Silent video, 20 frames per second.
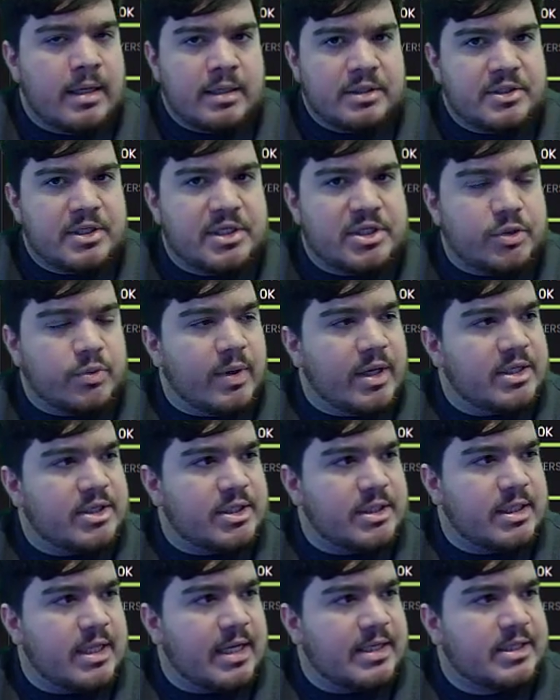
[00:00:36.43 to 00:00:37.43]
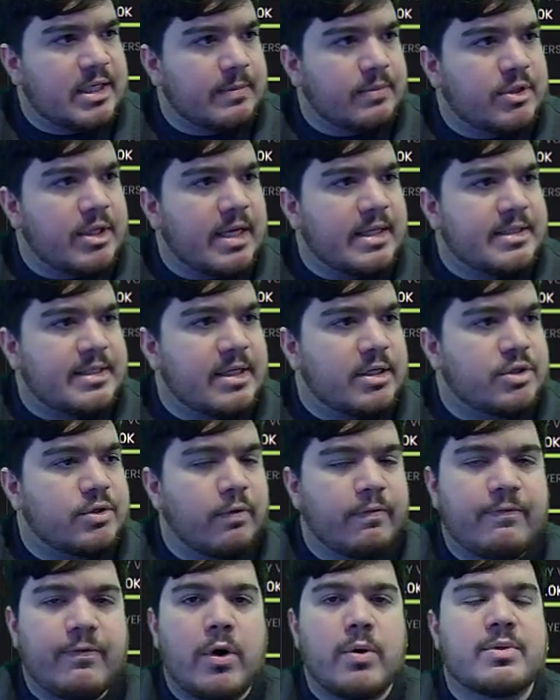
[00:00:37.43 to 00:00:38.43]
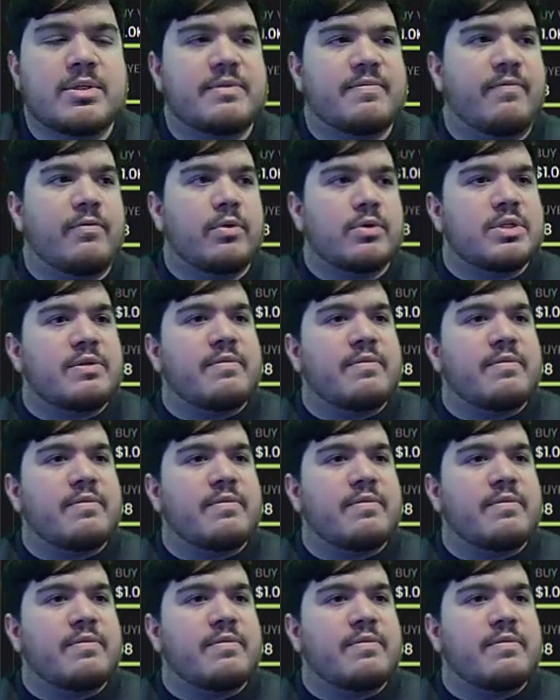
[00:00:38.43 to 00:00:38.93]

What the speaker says: situation the last couple days here. So, folks, for those